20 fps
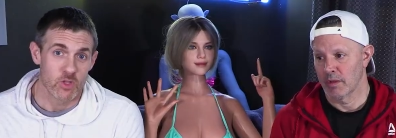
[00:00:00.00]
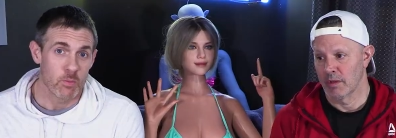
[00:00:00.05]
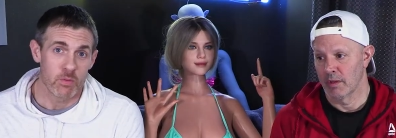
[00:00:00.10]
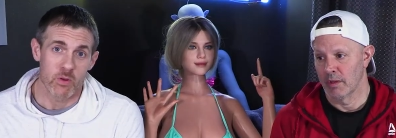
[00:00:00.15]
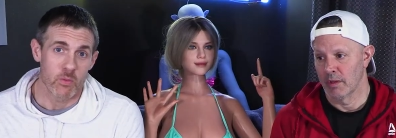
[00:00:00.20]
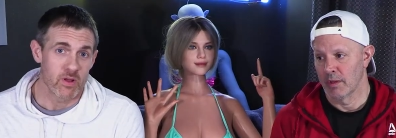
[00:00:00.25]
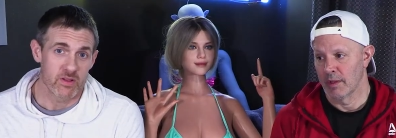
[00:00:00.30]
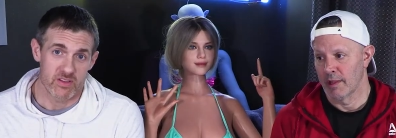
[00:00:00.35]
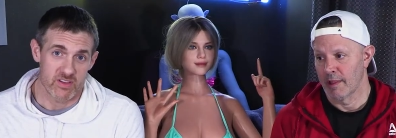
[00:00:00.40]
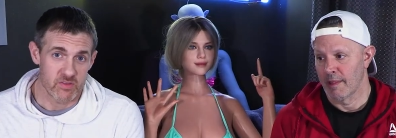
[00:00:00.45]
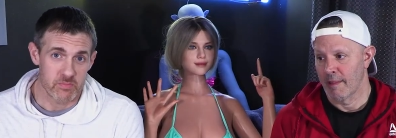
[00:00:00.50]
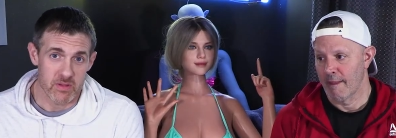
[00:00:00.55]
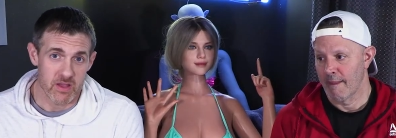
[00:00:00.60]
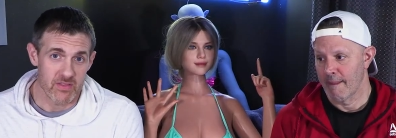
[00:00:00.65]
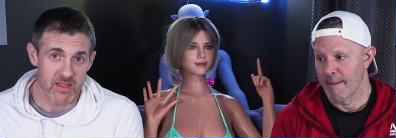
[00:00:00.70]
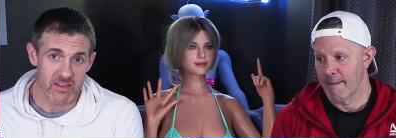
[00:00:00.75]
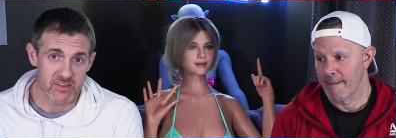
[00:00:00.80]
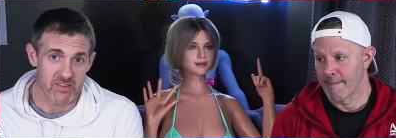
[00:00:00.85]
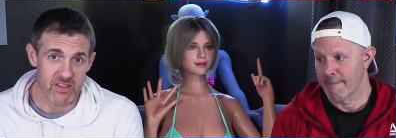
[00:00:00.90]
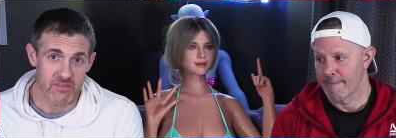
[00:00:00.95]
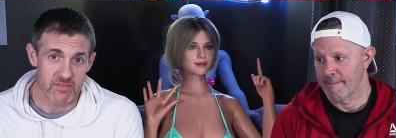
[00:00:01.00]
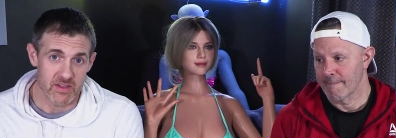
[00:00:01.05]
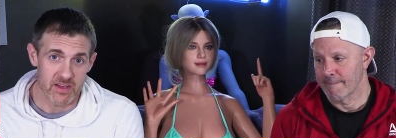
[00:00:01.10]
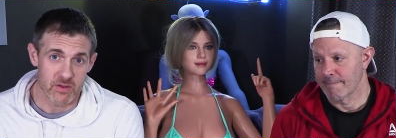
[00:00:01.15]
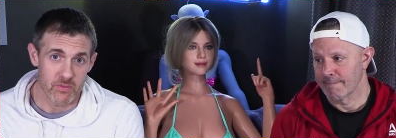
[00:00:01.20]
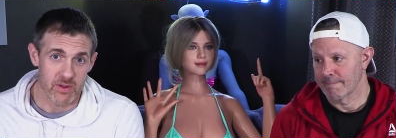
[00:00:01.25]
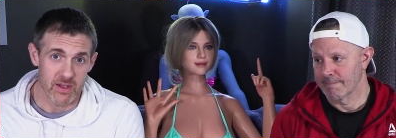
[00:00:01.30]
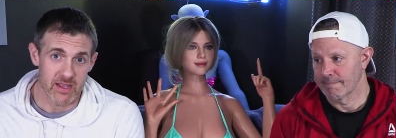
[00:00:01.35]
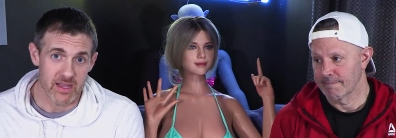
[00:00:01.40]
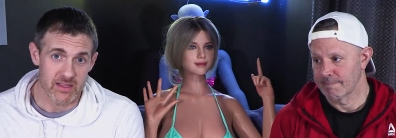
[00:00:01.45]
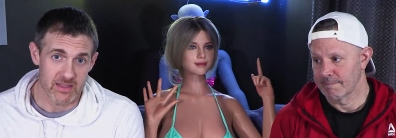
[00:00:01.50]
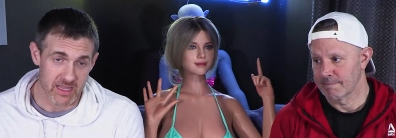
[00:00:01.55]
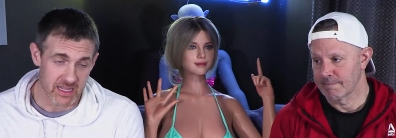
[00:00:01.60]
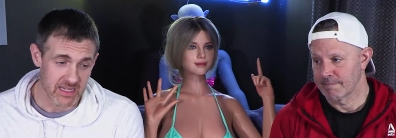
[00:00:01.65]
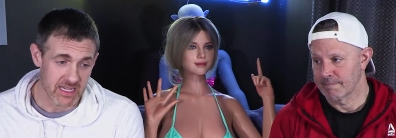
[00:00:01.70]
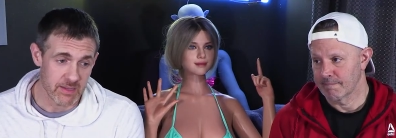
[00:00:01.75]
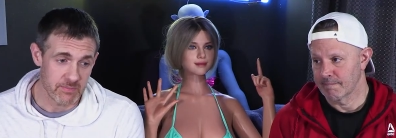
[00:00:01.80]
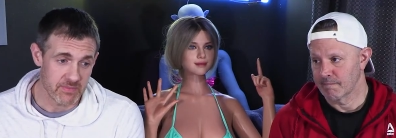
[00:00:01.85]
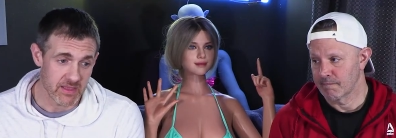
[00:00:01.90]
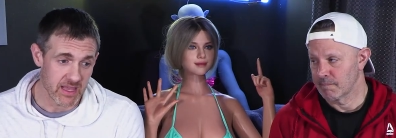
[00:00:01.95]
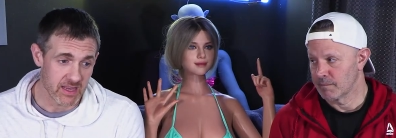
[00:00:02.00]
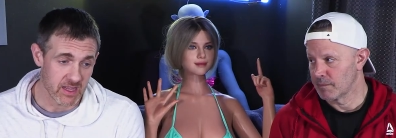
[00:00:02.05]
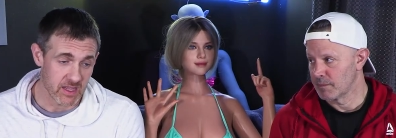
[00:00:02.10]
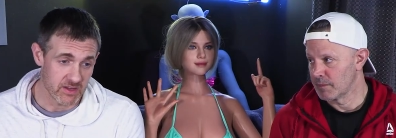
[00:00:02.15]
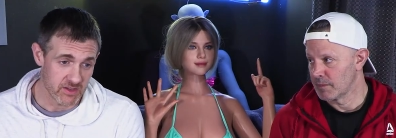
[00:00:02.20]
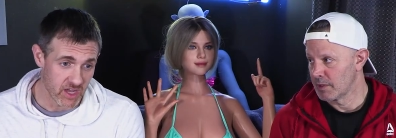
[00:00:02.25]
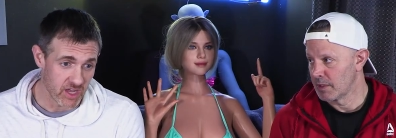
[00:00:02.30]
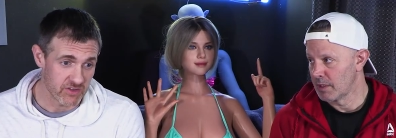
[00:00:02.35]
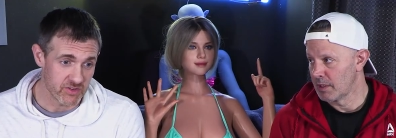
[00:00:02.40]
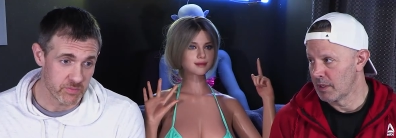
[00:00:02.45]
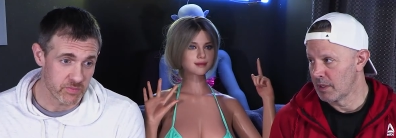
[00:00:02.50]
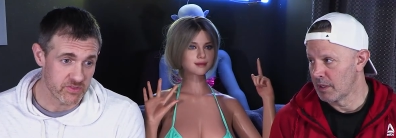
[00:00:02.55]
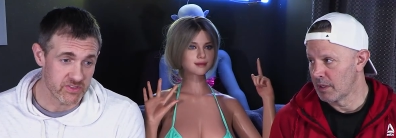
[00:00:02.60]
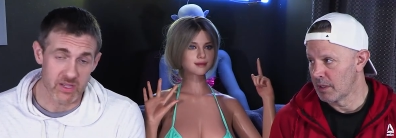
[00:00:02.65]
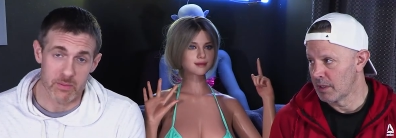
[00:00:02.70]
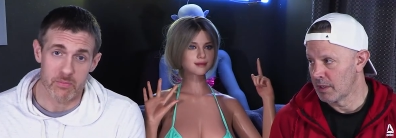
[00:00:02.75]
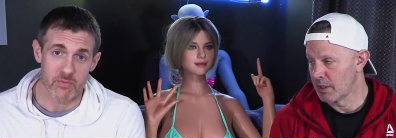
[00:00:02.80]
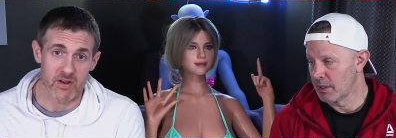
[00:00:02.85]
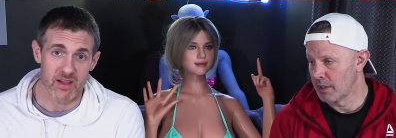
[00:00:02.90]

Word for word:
Speaker 1: Nobody wants to smell that stuff anyway. I, I keep that one hundred percent